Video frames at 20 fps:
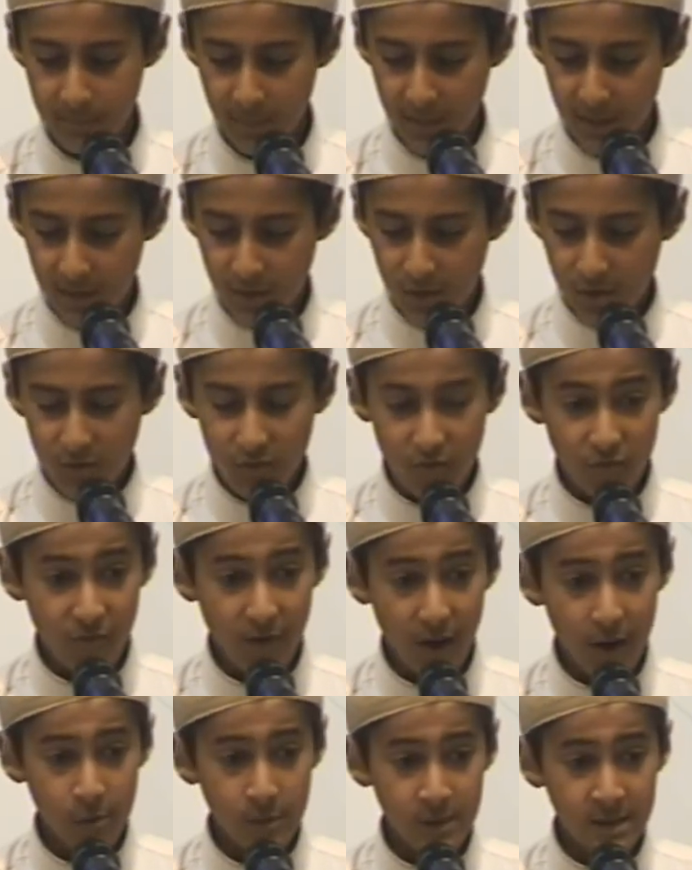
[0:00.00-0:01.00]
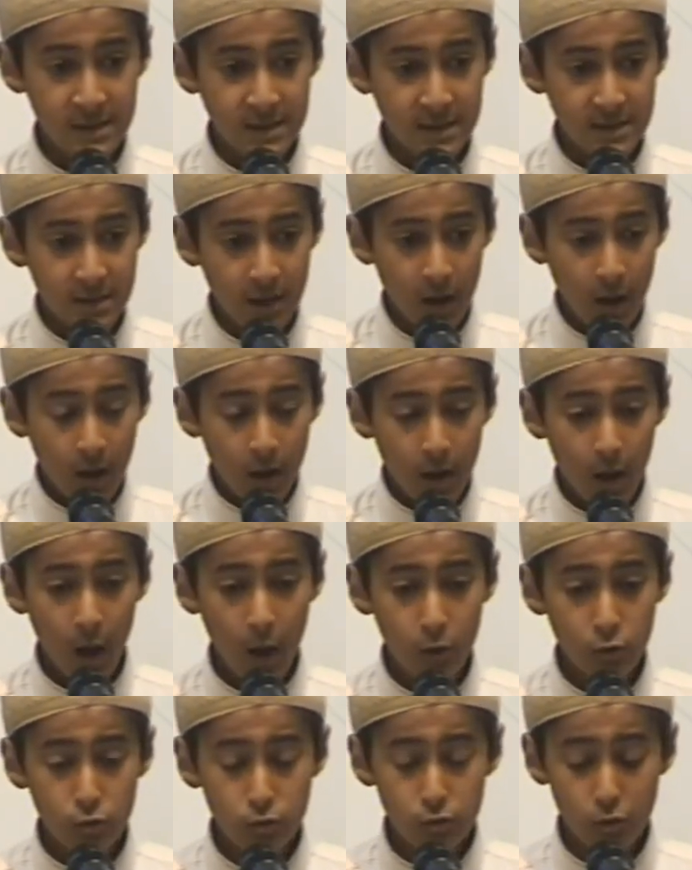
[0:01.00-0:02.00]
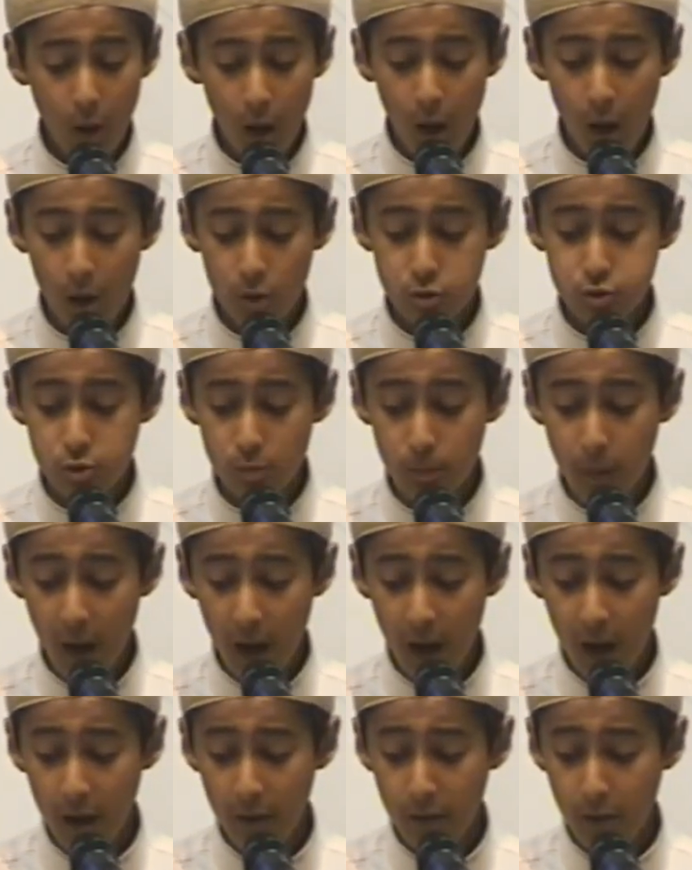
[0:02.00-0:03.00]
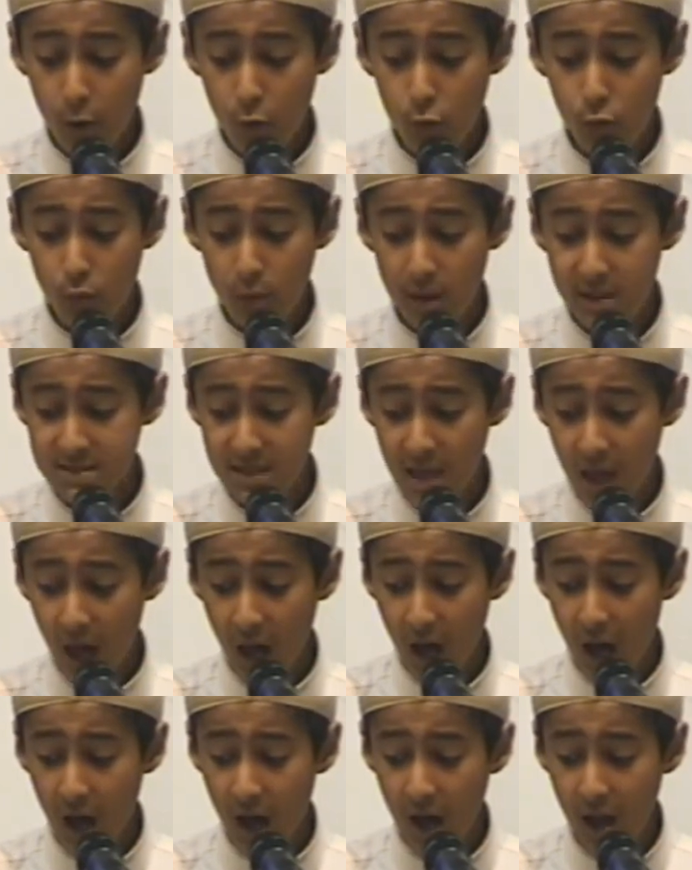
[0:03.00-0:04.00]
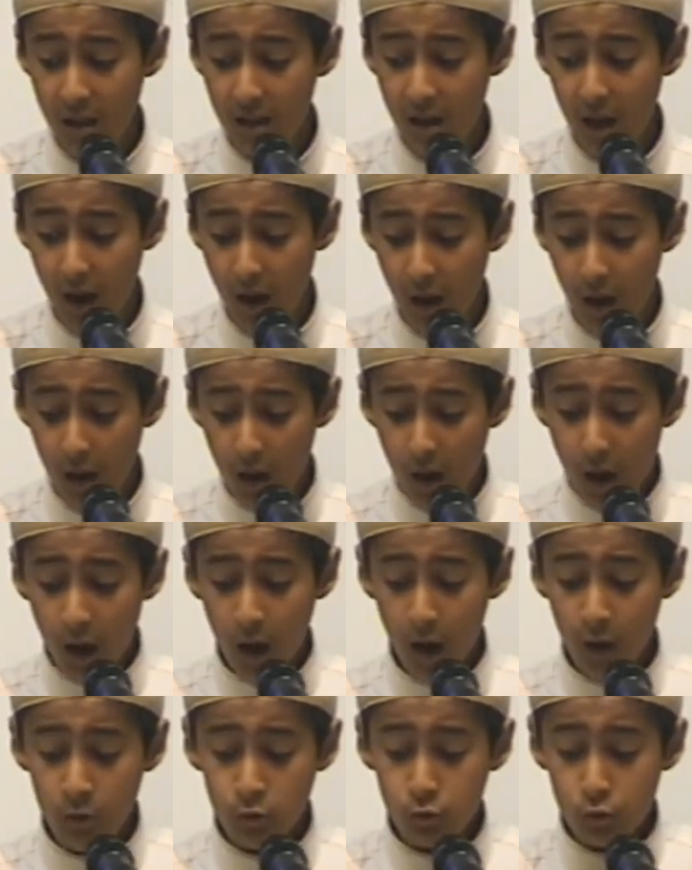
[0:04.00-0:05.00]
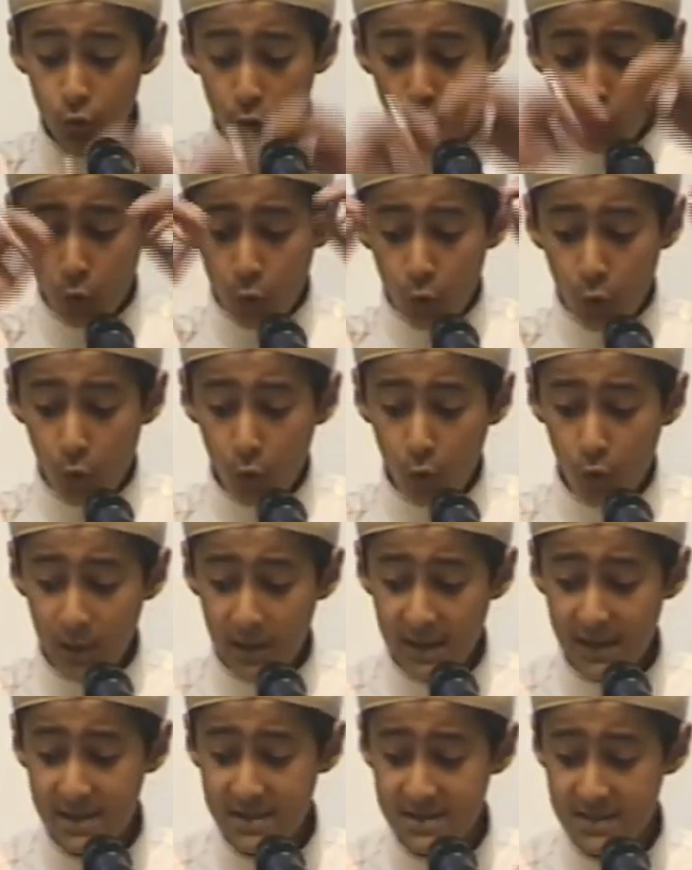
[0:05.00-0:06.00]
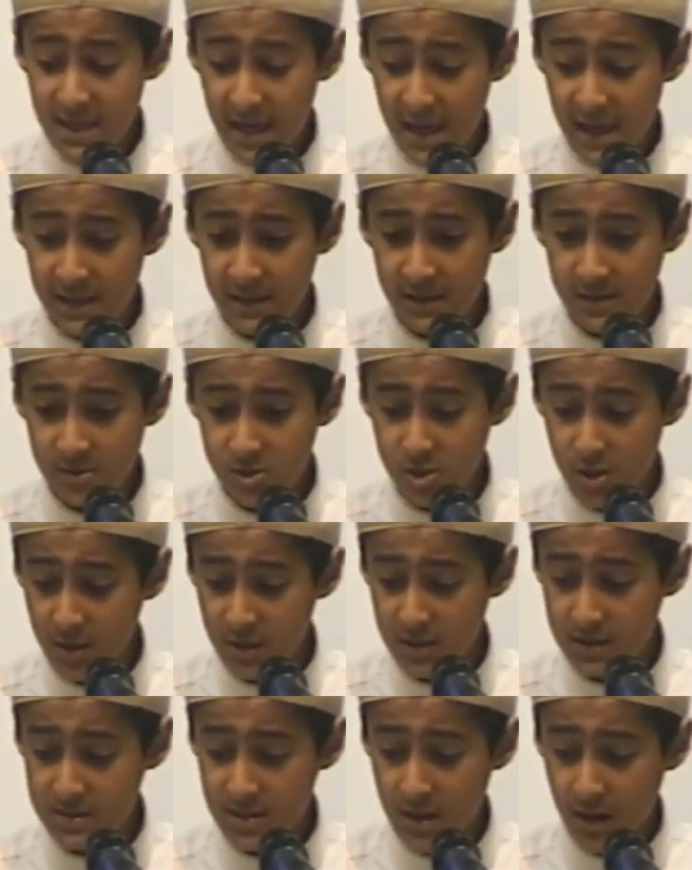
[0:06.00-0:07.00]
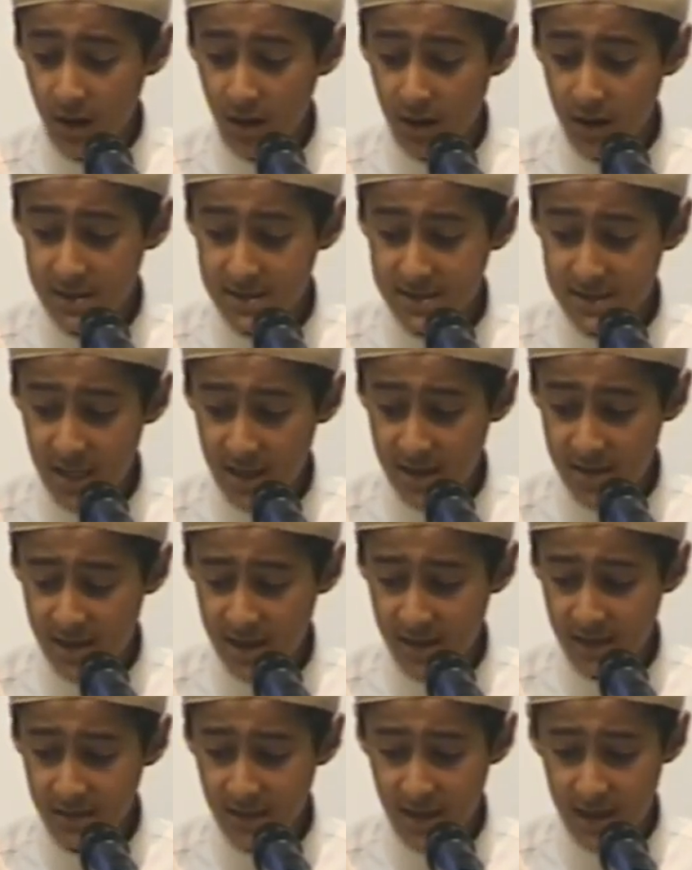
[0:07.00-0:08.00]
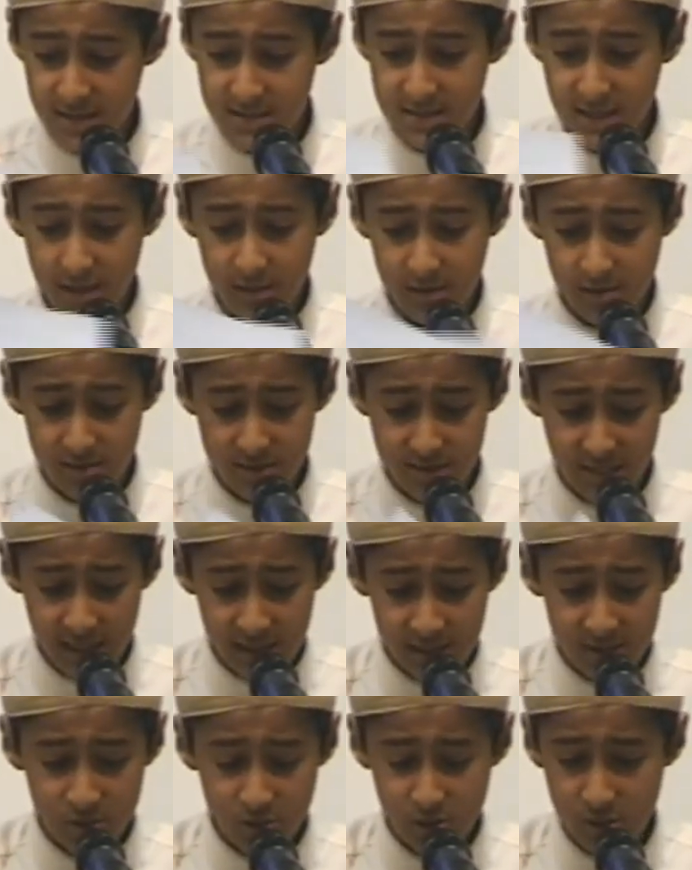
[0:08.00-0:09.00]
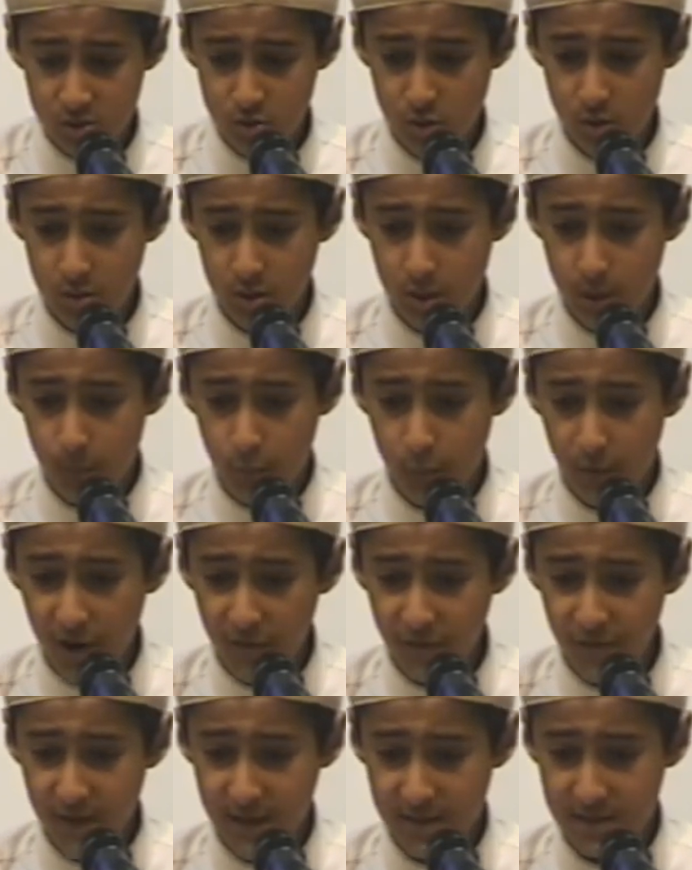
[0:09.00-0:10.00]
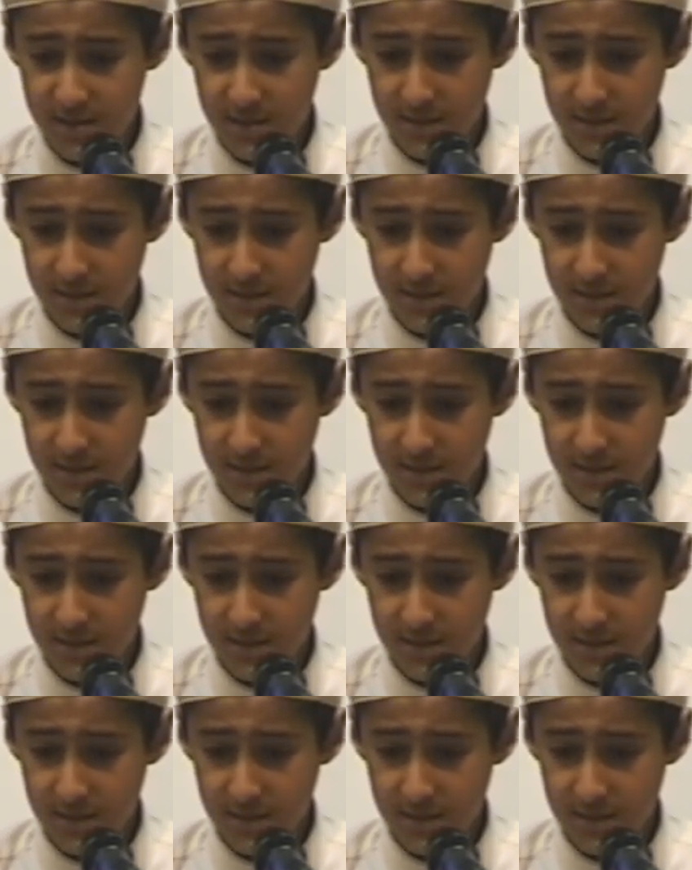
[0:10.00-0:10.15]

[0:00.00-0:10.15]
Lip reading: Verily, Allah subhanahu wa ta'ala and all His angels are sending their salutations on the Prophet.